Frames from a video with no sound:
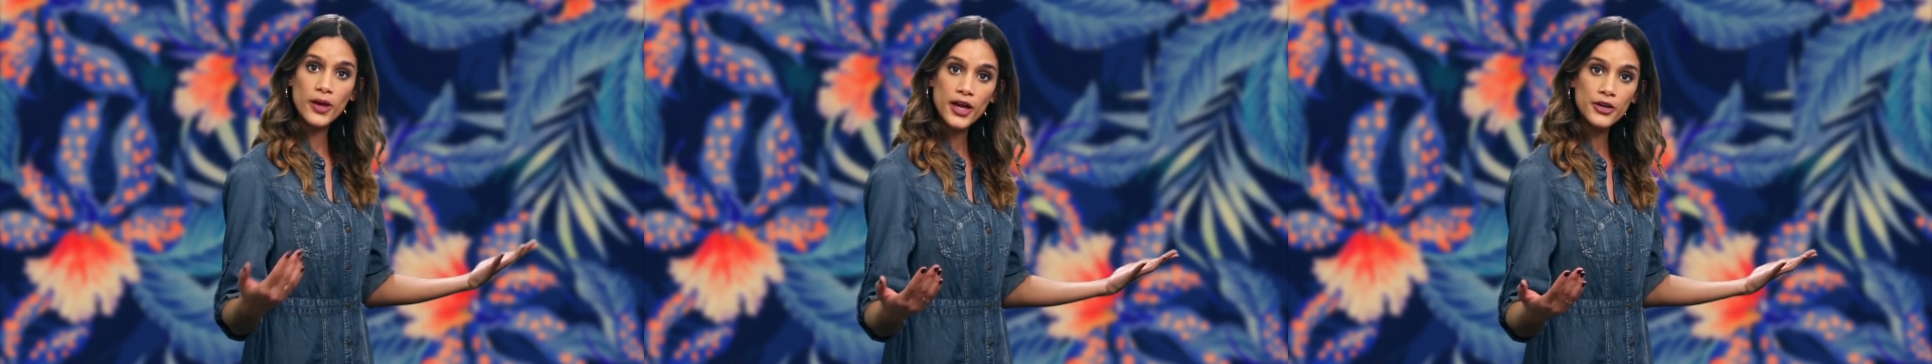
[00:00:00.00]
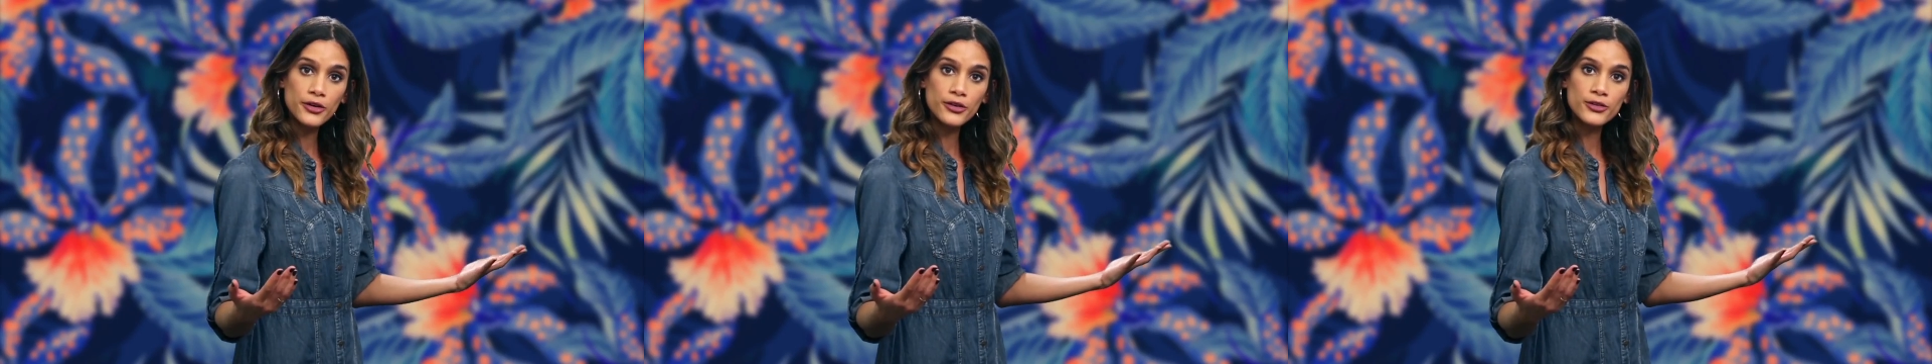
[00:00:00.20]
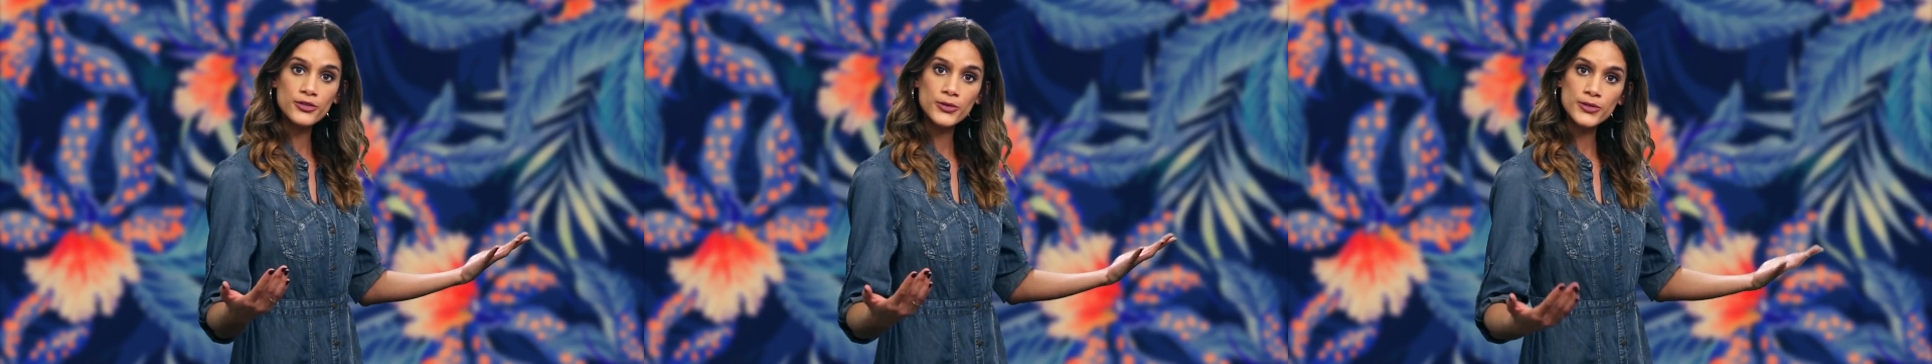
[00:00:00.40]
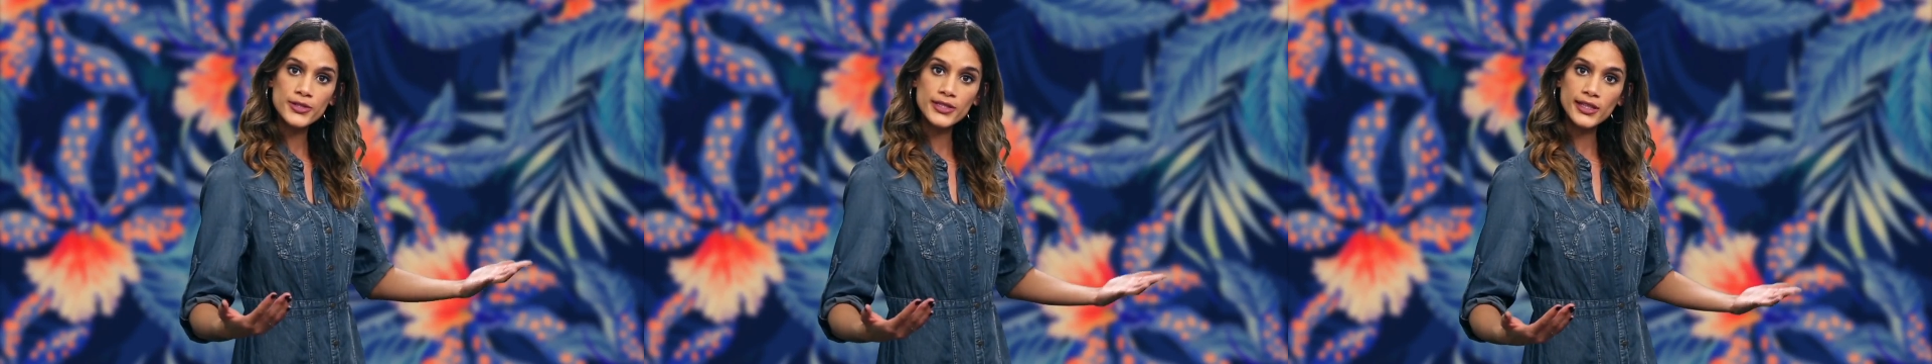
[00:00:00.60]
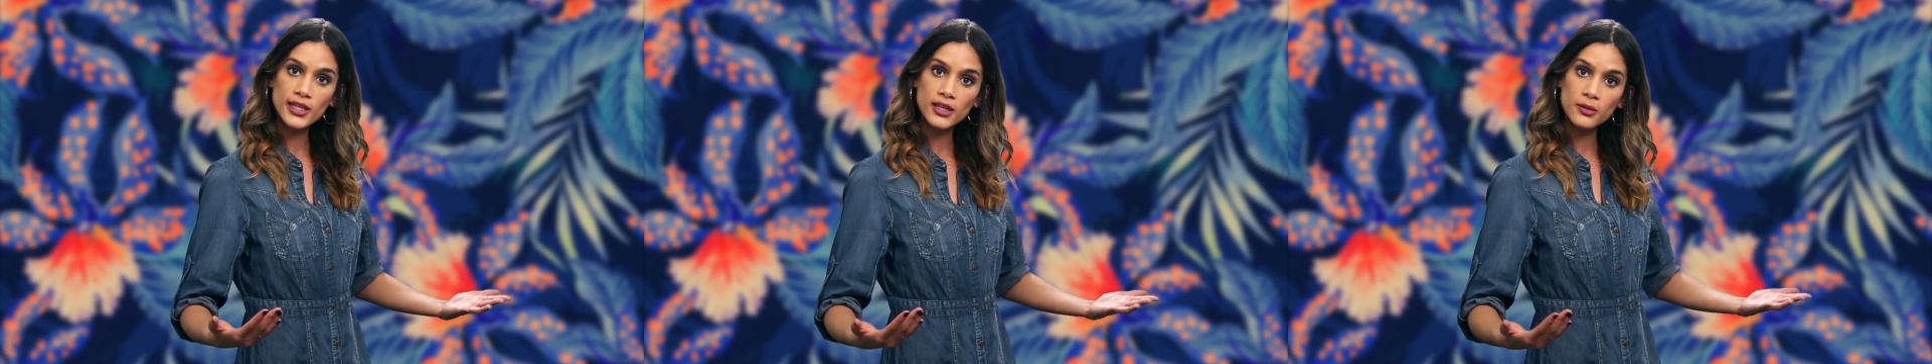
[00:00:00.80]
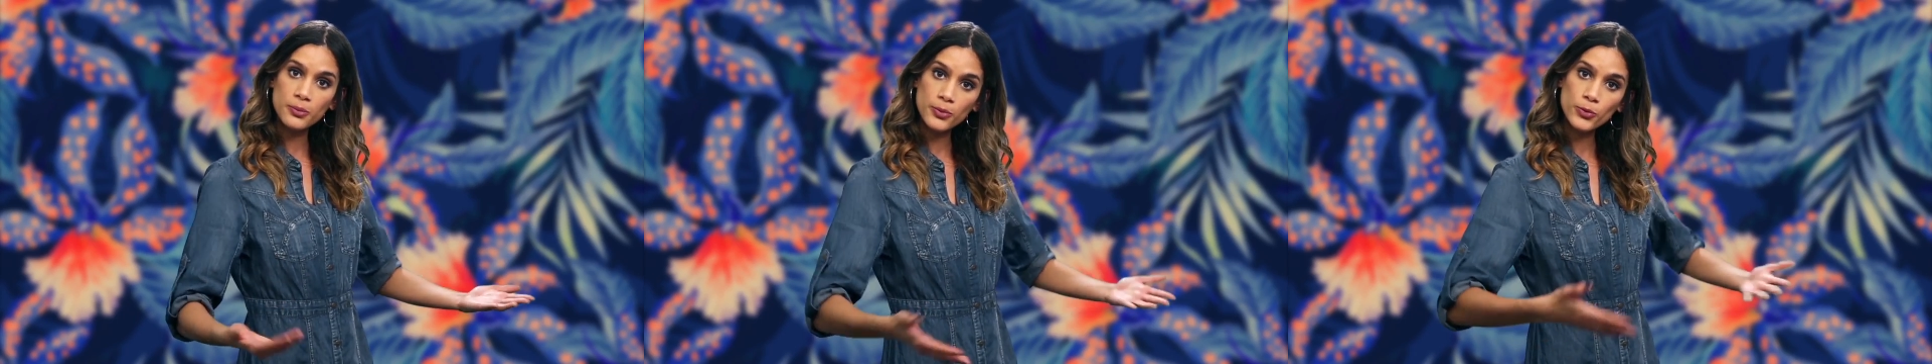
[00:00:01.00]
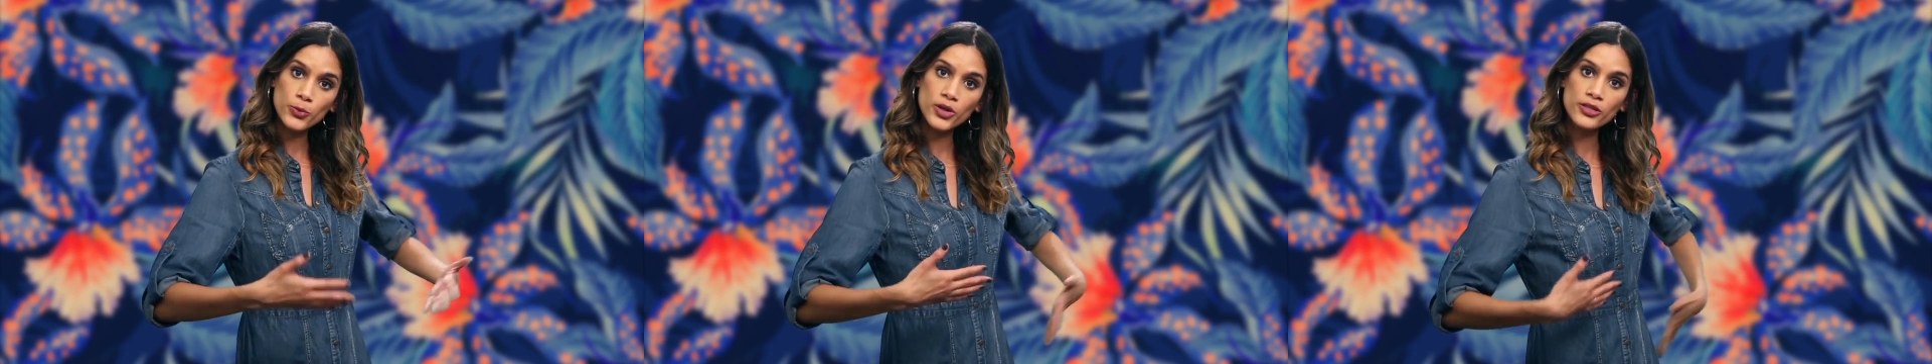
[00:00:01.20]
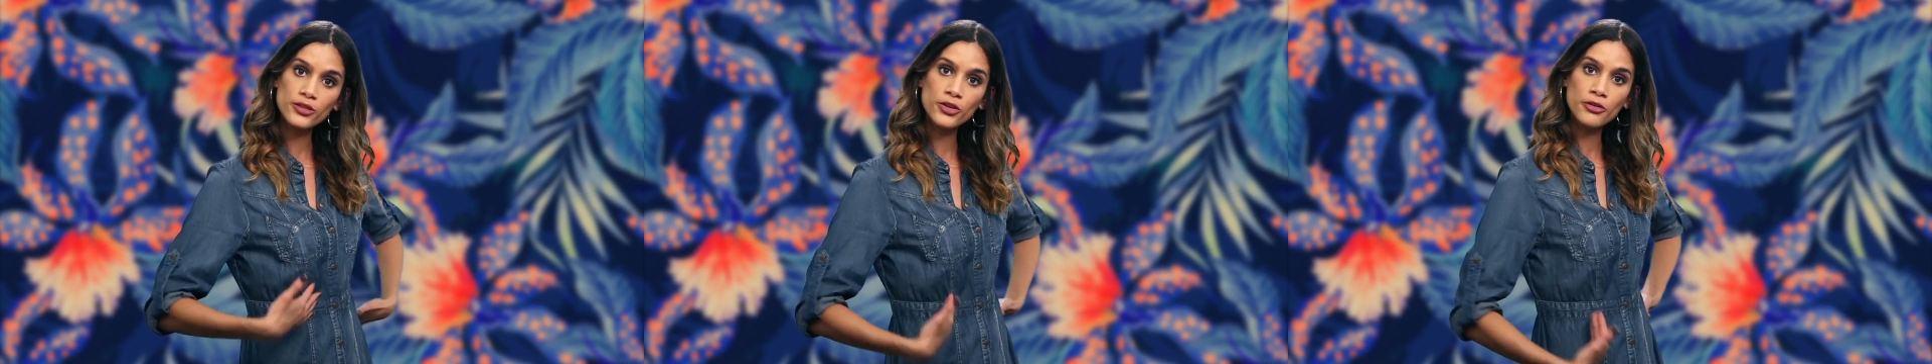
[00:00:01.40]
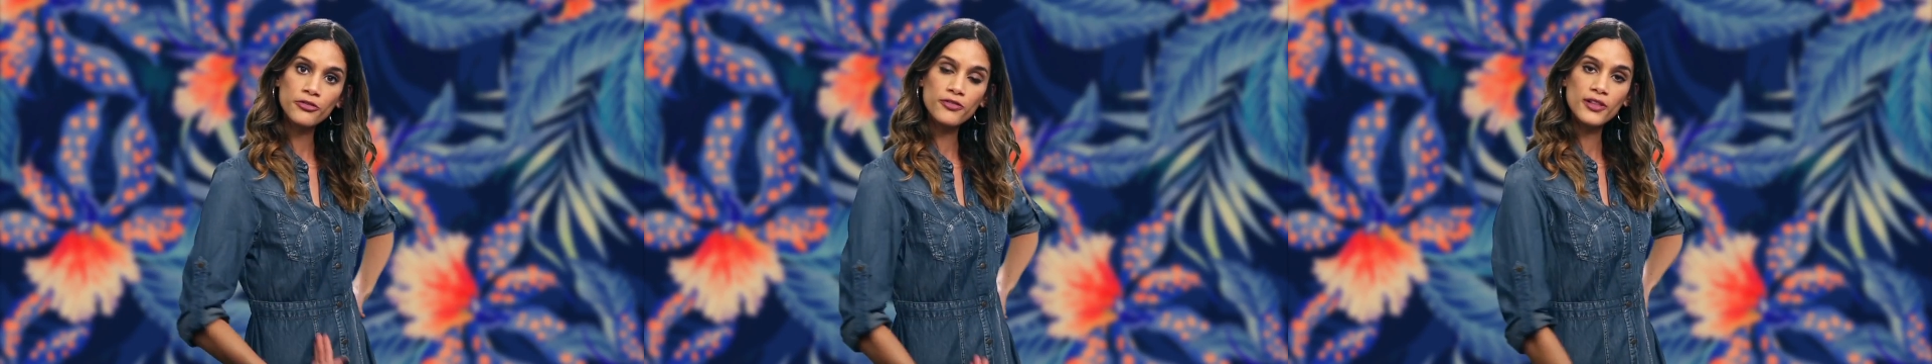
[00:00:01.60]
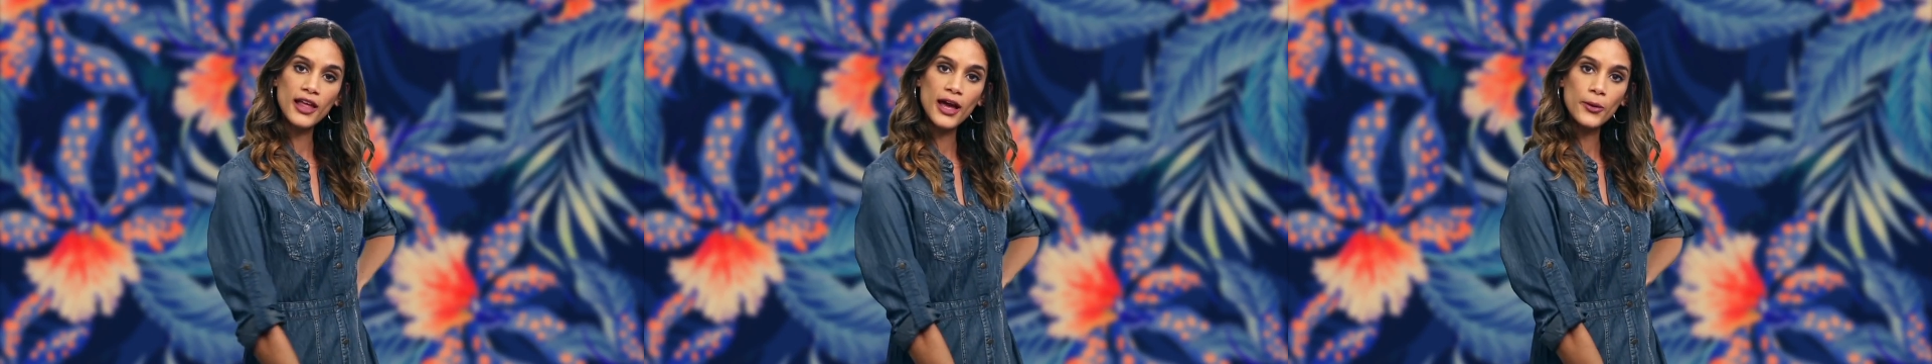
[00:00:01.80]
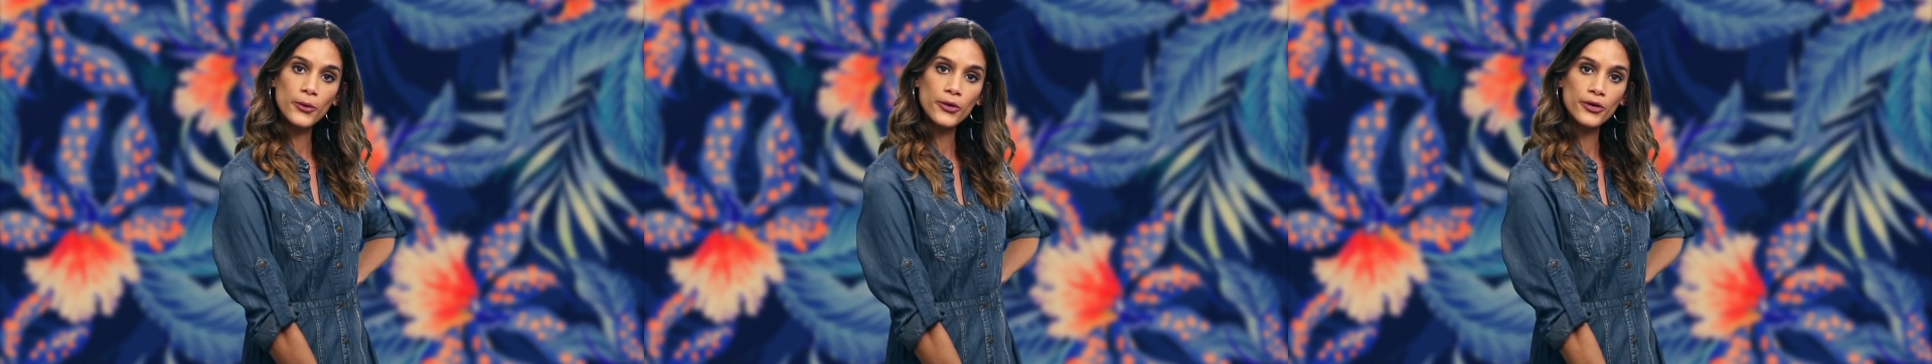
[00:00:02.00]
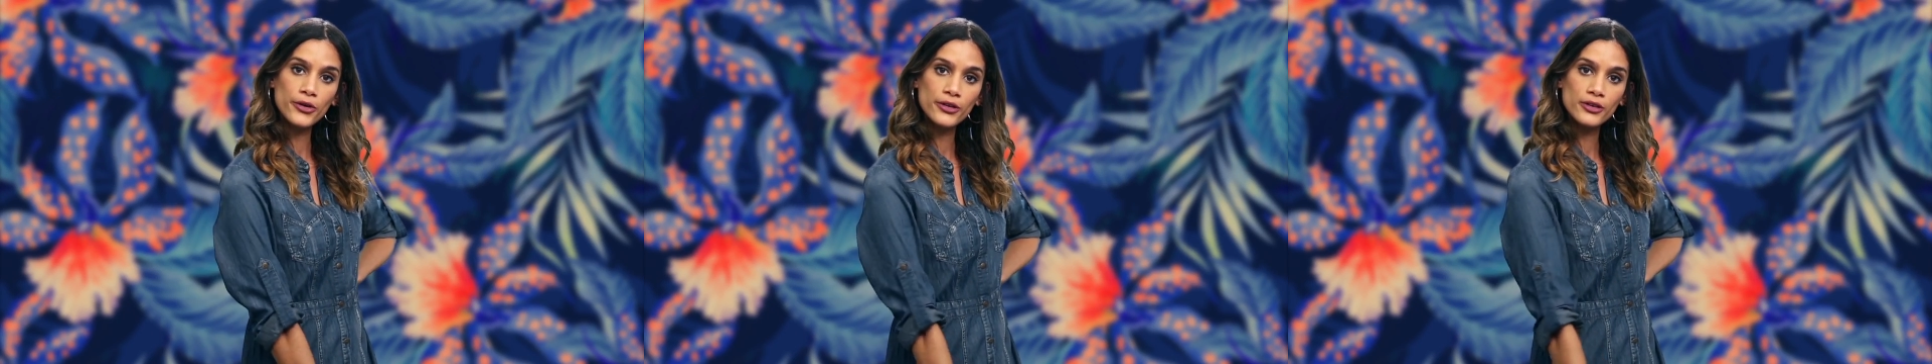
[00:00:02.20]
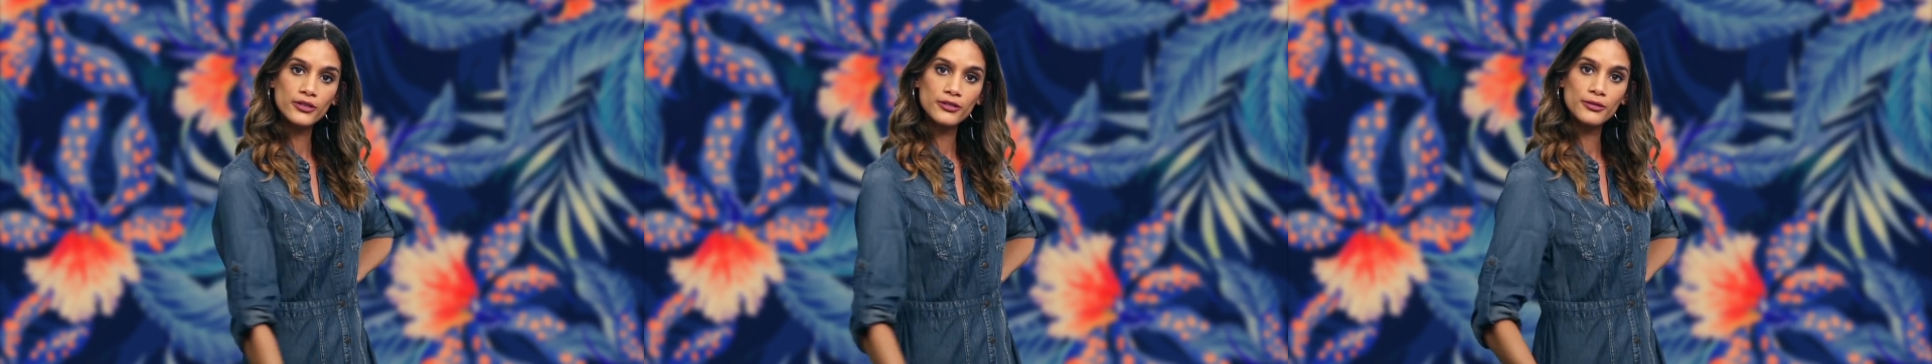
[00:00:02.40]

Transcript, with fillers: better to sleep with your flower.